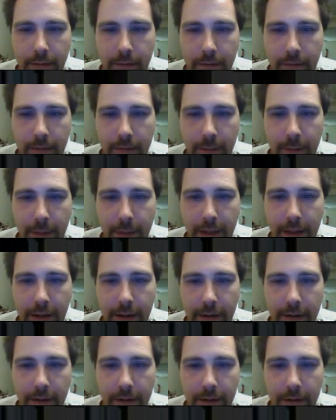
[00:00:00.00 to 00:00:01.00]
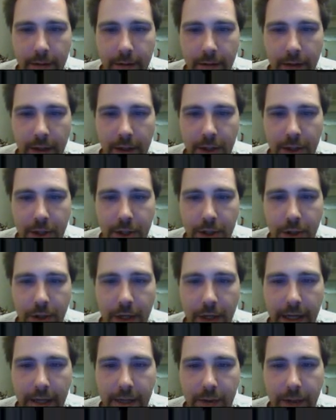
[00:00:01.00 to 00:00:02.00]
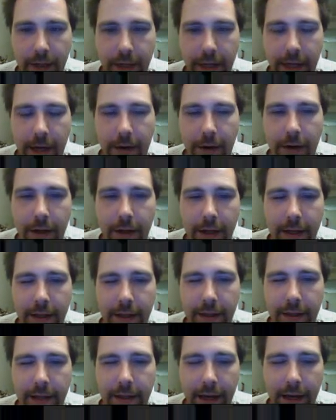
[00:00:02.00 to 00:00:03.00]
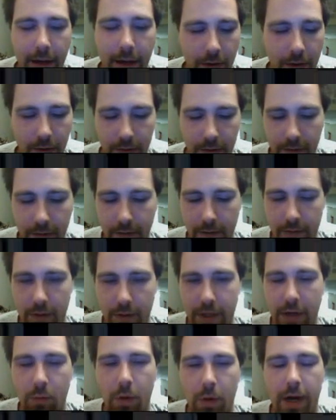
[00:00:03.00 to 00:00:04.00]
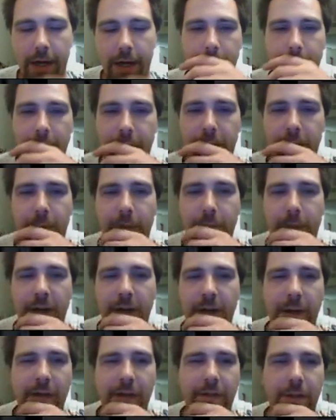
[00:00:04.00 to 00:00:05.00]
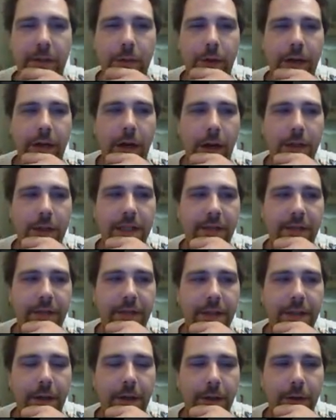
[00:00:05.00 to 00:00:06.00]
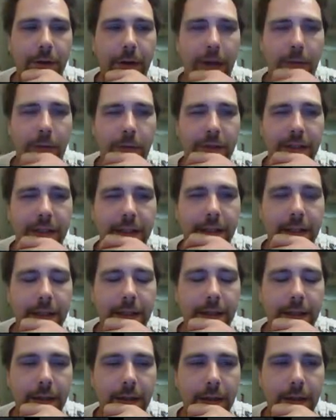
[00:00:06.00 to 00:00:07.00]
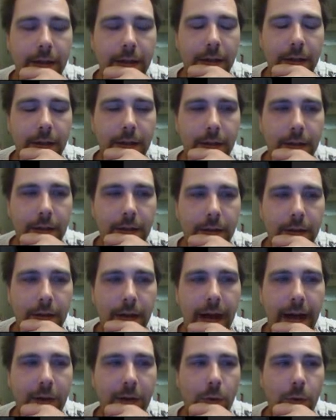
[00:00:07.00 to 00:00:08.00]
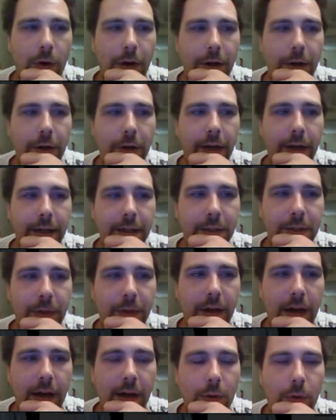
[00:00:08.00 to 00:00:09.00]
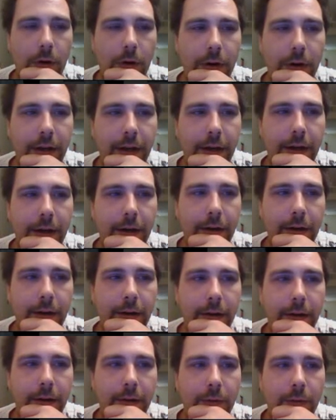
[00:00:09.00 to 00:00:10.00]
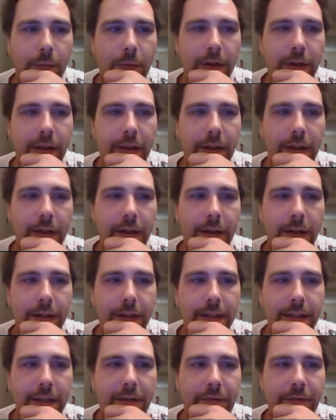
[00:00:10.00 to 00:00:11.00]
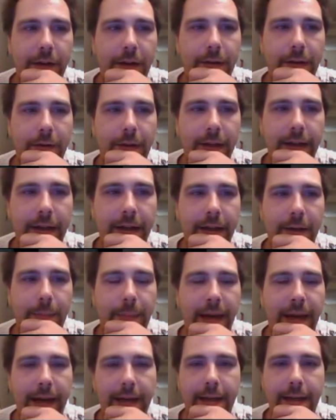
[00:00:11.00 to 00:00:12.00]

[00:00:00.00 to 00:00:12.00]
Come on. And I'll show you guys right now. Now, okay, watch. I'm going to bring up my inventory. All this stuff is here on the ground. What's this? High quality. Okay, so we got high quality here. We can click on this stuff now and get it back.